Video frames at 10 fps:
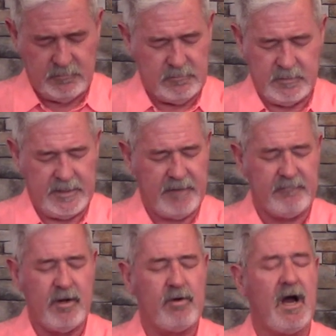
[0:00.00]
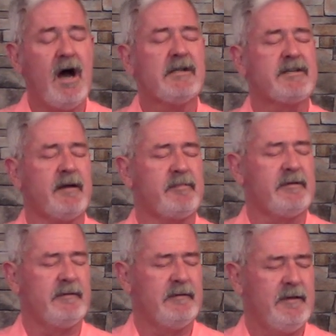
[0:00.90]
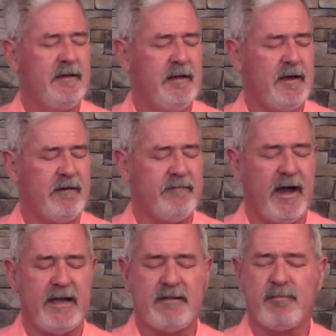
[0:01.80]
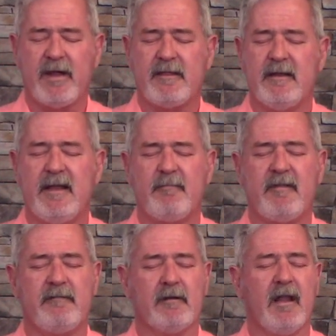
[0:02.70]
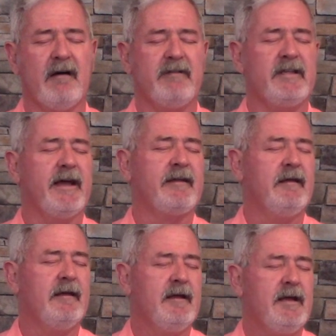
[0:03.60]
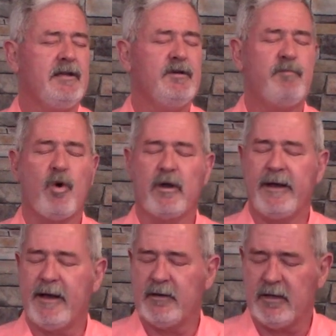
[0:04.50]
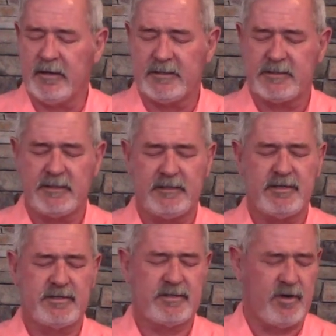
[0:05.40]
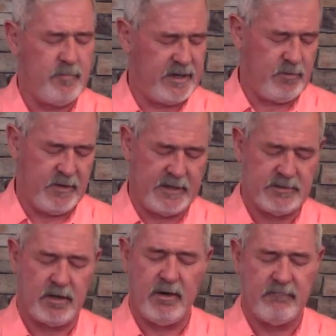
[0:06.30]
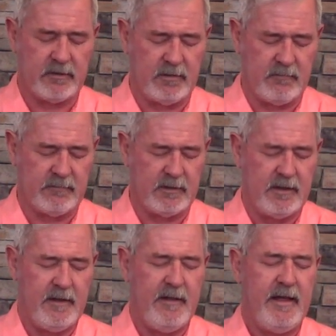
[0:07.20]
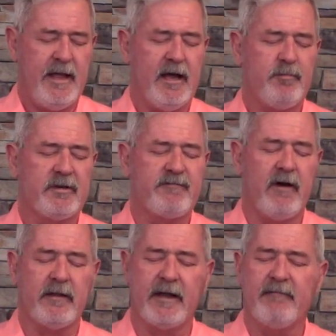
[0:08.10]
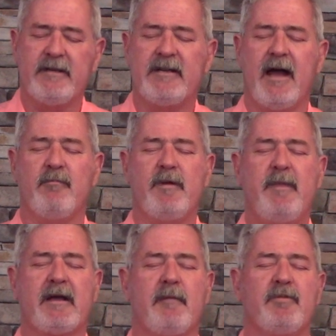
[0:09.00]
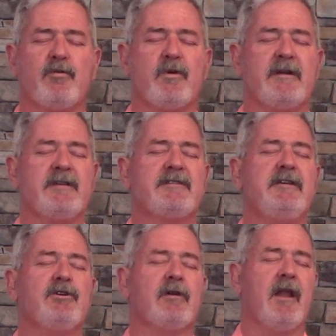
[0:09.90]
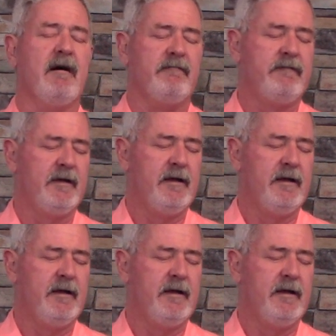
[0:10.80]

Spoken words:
We have no concept of the height, breadth, and depth of your love, and yet you pour it out on us so many ways, over and over. Help us, Father, every time we pick up your word to see your love.